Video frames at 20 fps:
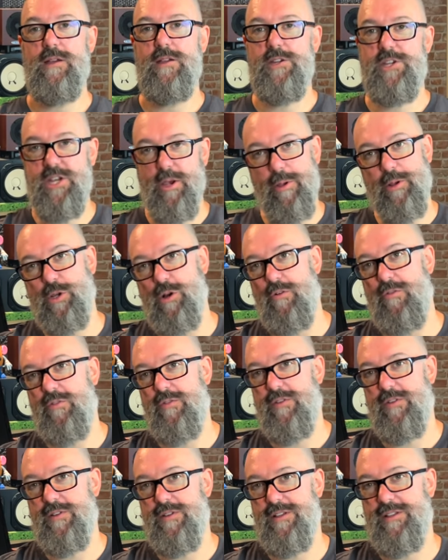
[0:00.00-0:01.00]
showing
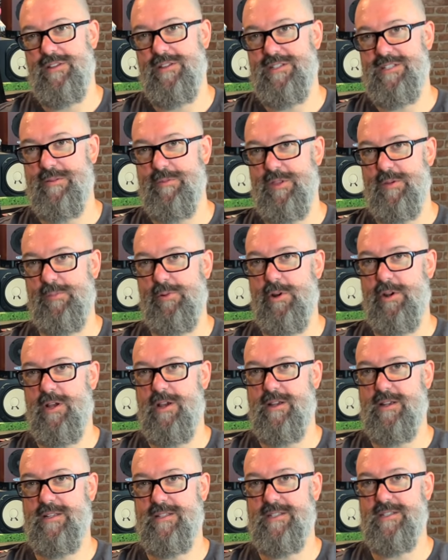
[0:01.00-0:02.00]
off some of the
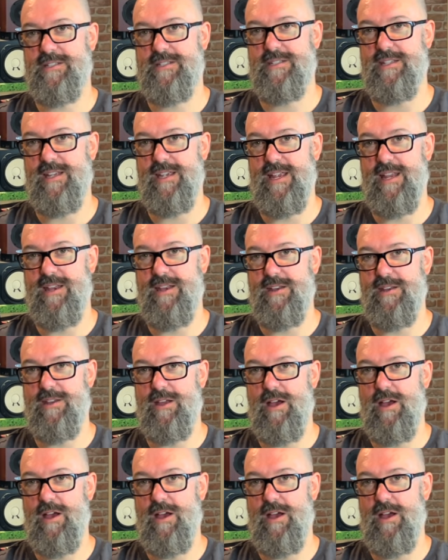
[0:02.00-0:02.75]
products in